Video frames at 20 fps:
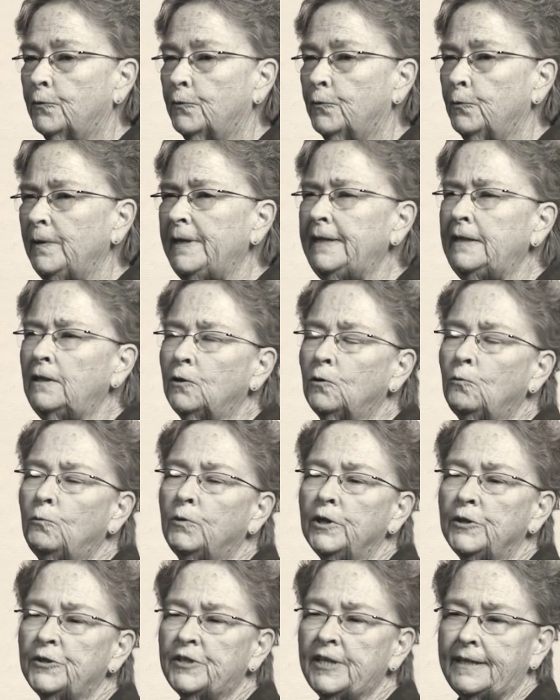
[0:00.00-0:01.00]
Three little
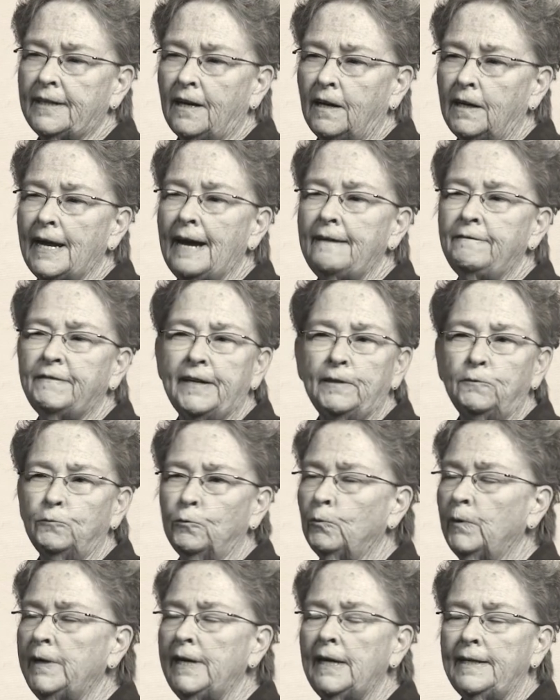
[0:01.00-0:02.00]
words in our life can
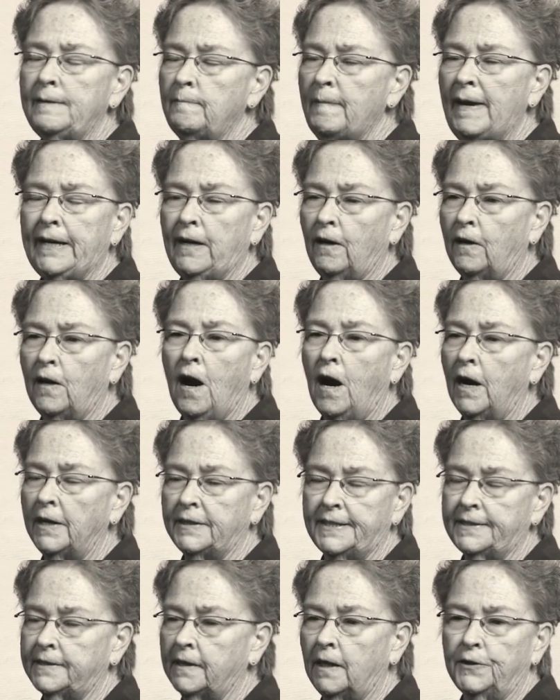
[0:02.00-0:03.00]
really make our
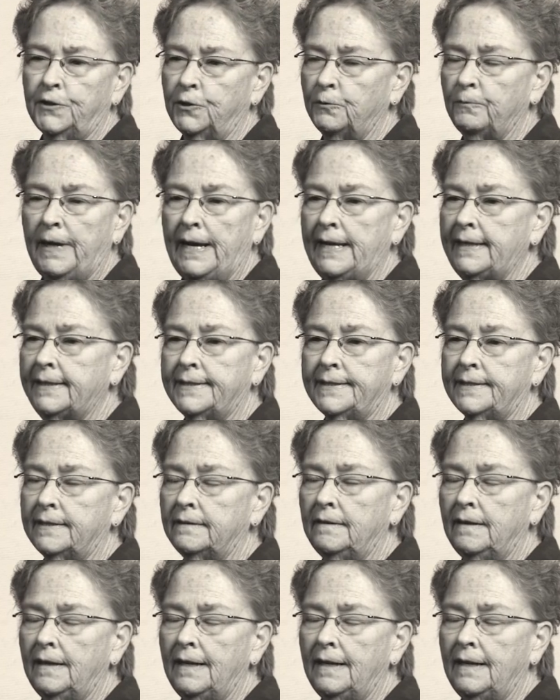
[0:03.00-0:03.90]
hearts start to race.